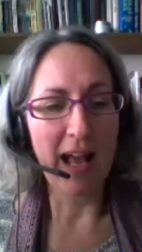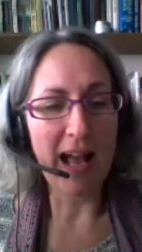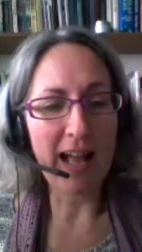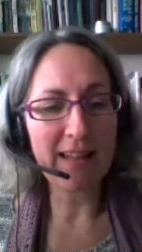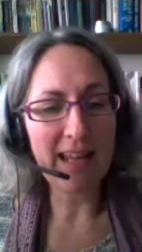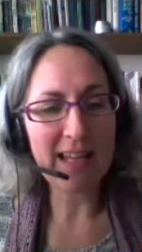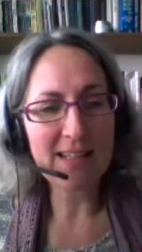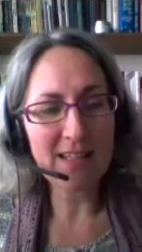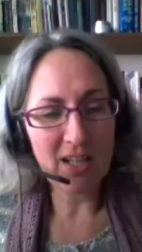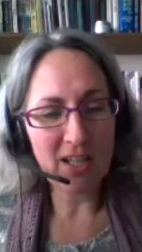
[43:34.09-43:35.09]
And that is,
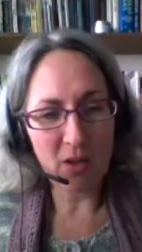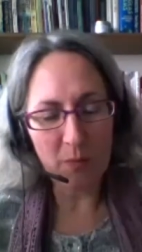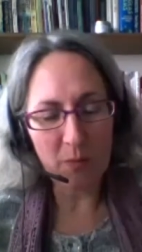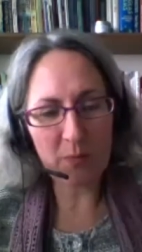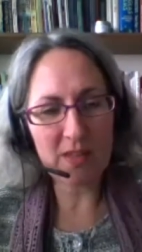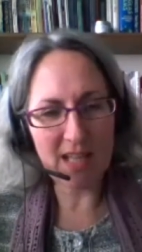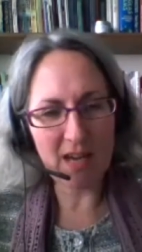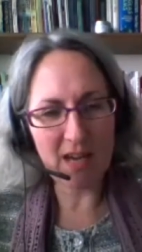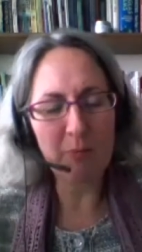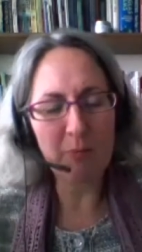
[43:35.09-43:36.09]
you know,
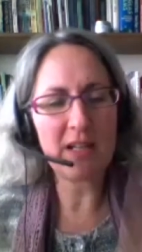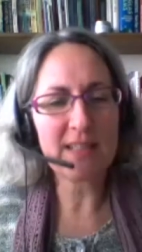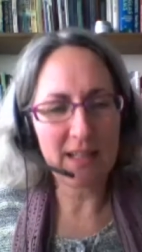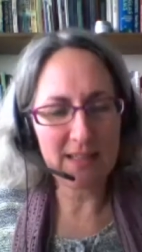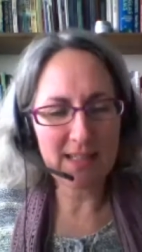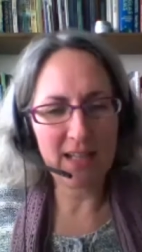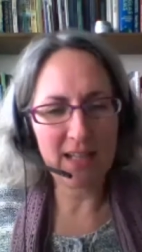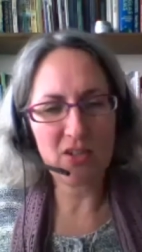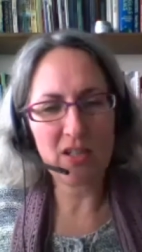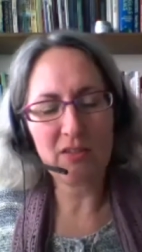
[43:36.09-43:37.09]
Sarah brings down this
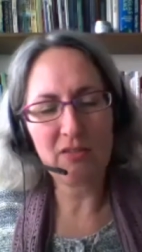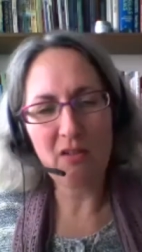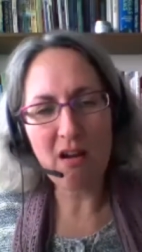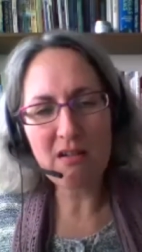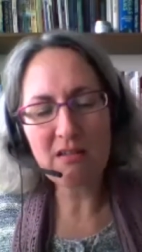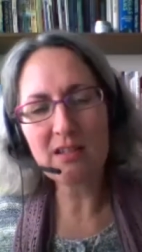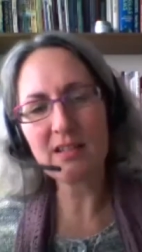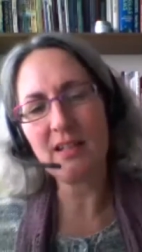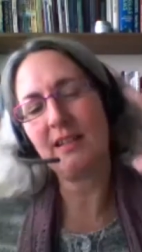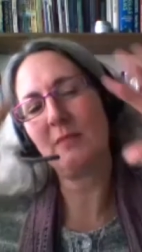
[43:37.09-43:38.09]
energy through us,
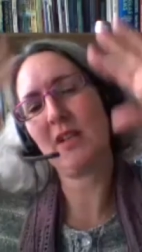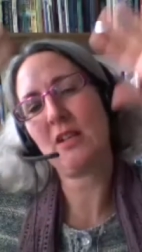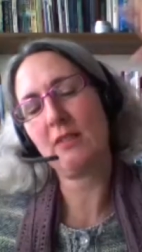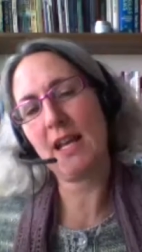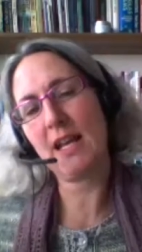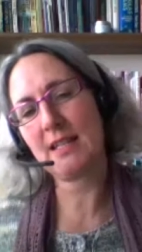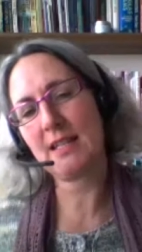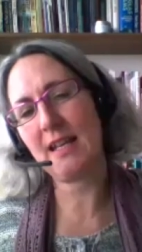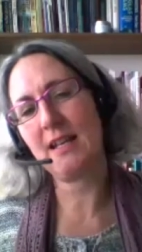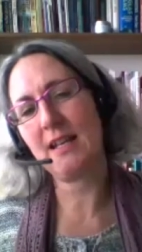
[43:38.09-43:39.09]
and then we create
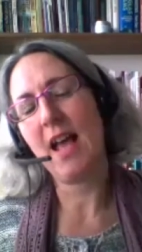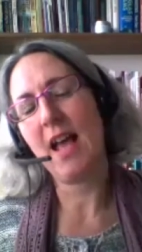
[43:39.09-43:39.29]
it.